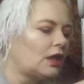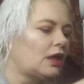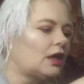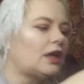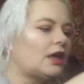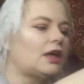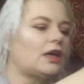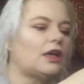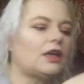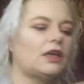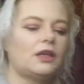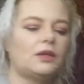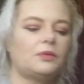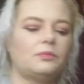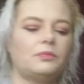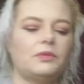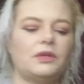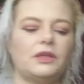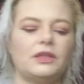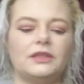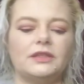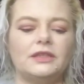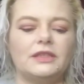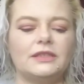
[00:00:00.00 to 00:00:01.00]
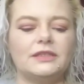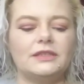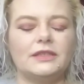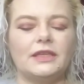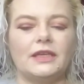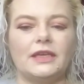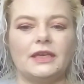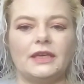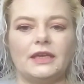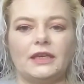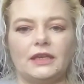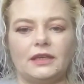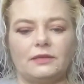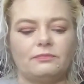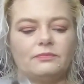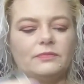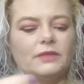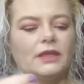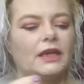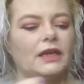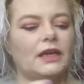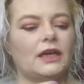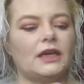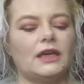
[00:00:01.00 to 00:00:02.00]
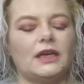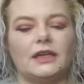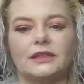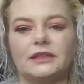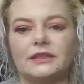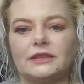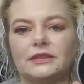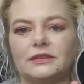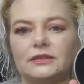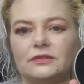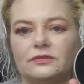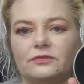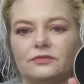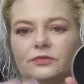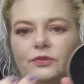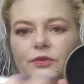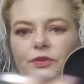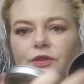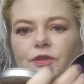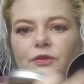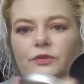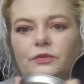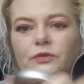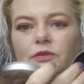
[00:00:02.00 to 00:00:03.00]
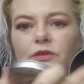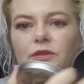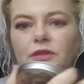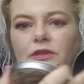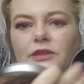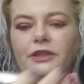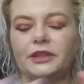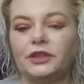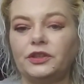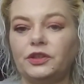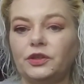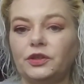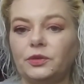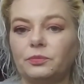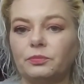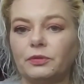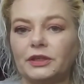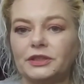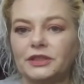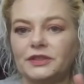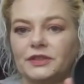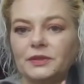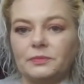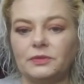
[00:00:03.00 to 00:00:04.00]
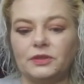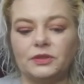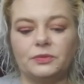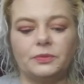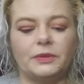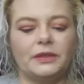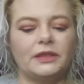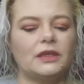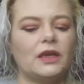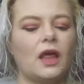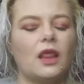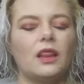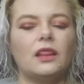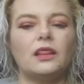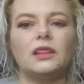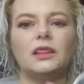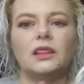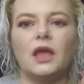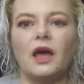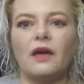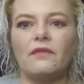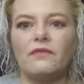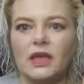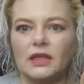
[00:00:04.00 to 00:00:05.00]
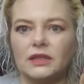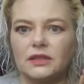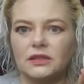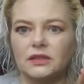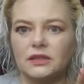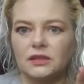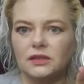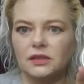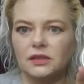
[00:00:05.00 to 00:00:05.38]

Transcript: um this thing that I got for you cleaning your brushes in between love it